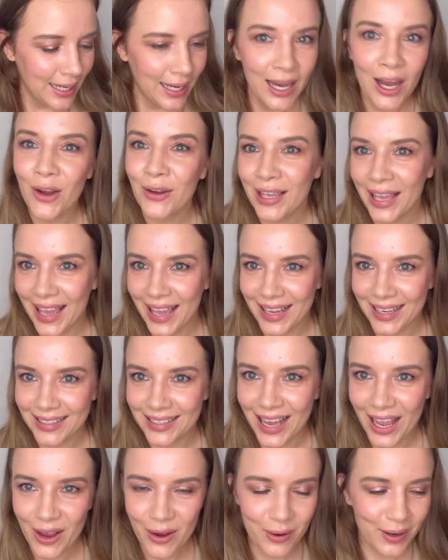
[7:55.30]
Okay,
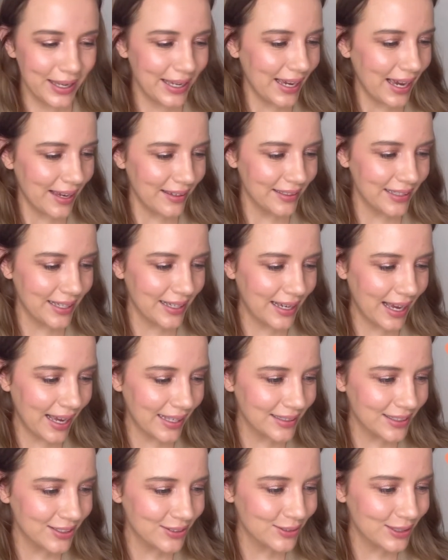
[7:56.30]
now I
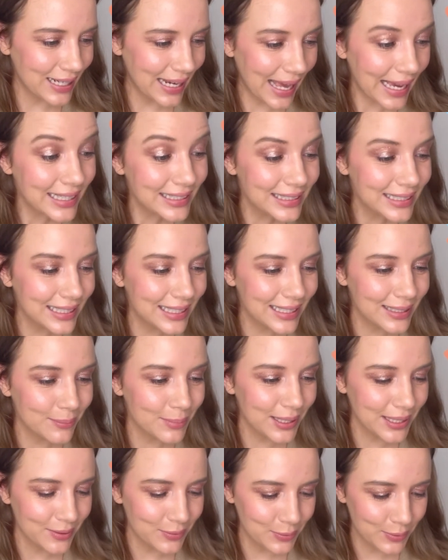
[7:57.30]
got to relax a little
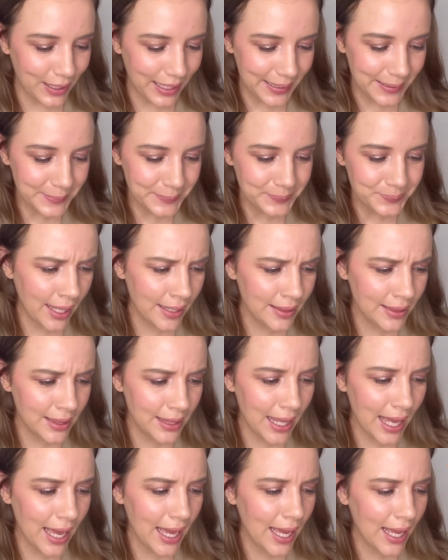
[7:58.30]
bit, right? And
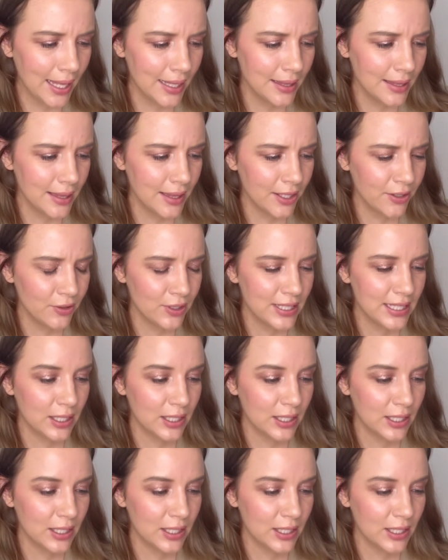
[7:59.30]
then there is